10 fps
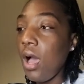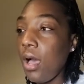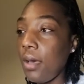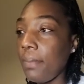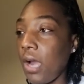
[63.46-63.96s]

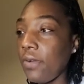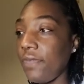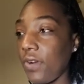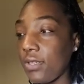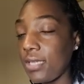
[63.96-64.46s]
Our
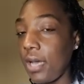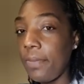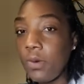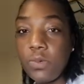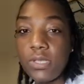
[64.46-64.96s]
first
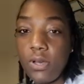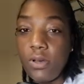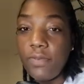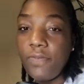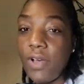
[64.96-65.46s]
topic was
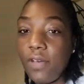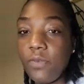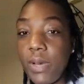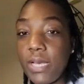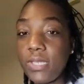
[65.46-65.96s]
on 5
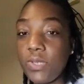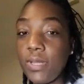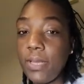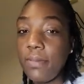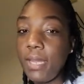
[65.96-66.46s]
ways to
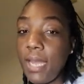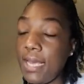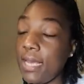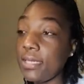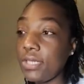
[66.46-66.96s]
eliminate
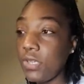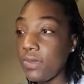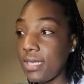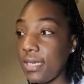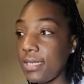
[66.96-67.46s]

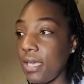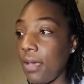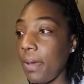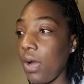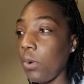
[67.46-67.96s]
excuses
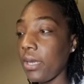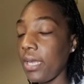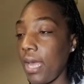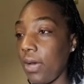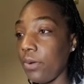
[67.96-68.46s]
about working
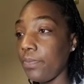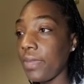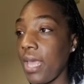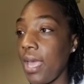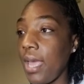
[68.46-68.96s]
out.
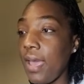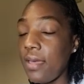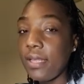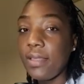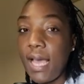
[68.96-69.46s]
And
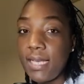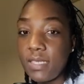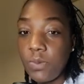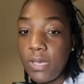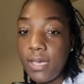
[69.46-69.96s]
then last
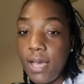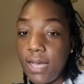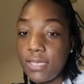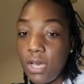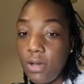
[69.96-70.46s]
week I
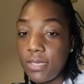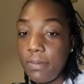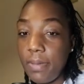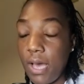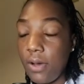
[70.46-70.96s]
talked
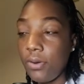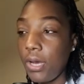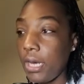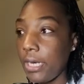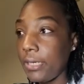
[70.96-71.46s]
about
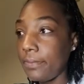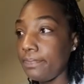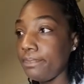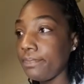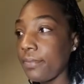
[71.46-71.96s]

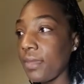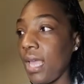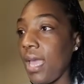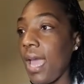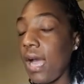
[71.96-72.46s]

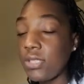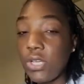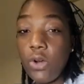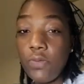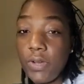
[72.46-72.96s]
how to
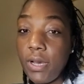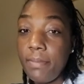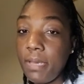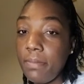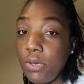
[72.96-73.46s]
overcome
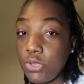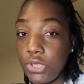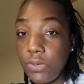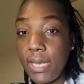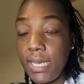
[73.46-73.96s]

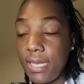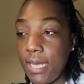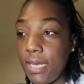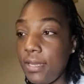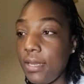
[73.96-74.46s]
emotional
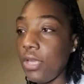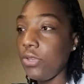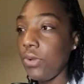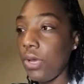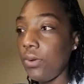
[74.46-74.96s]
eating
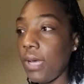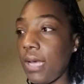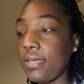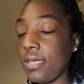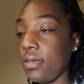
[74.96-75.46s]
and, how
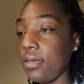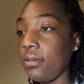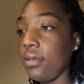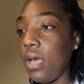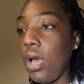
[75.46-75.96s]
to
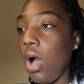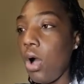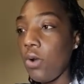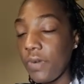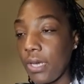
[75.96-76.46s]

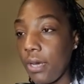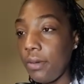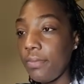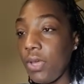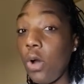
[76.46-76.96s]

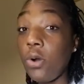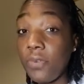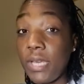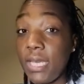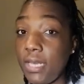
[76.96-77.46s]
overcome the
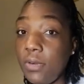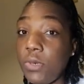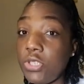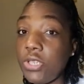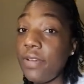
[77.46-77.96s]
overeating,
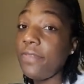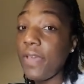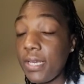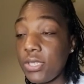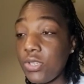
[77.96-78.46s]
which
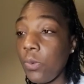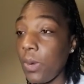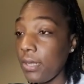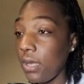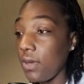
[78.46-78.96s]
affects your
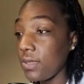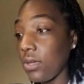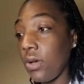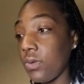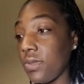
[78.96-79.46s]
weight loss
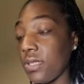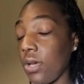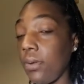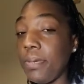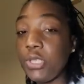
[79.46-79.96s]
goals.
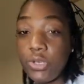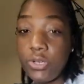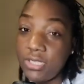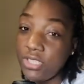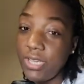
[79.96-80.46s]
So be sure
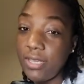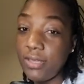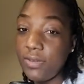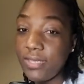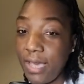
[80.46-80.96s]
to check
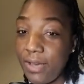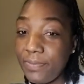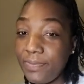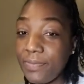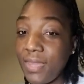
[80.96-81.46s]
those out.
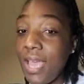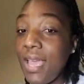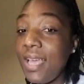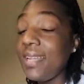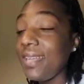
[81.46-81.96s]

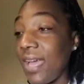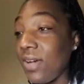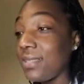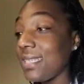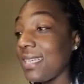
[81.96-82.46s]

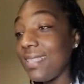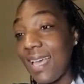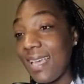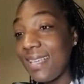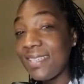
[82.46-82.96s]
Now,
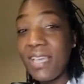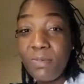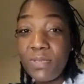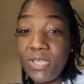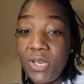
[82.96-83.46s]
today's
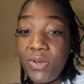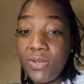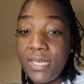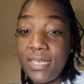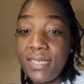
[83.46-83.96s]
episode
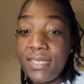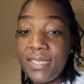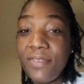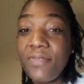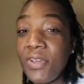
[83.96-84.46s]
is
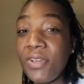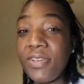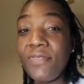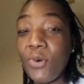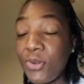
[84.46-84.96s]
very
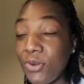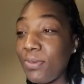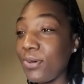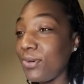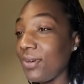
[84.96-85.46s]

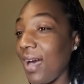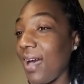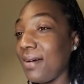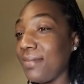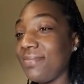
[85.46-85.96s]
vulnerable.
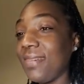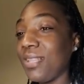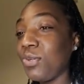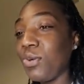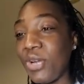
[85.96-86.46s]
I'm a
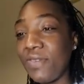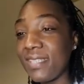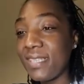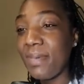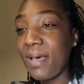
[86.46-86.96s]
little
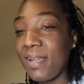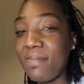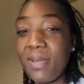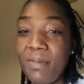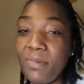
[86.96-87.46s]
nervous about it,
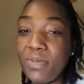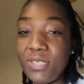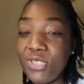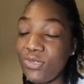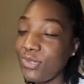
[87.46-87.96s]
but I'm going to
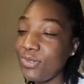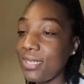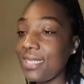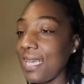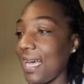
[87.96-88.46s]
push through
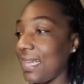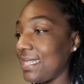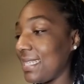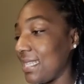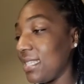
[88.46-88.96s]
because God
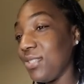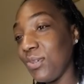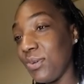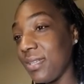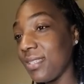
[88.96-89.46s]
said to
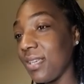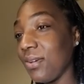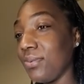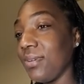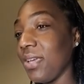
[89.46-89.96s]
do it.
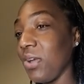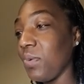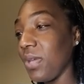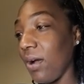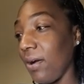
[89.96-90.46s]
So here
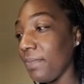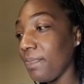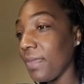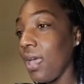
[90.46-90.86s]
we are.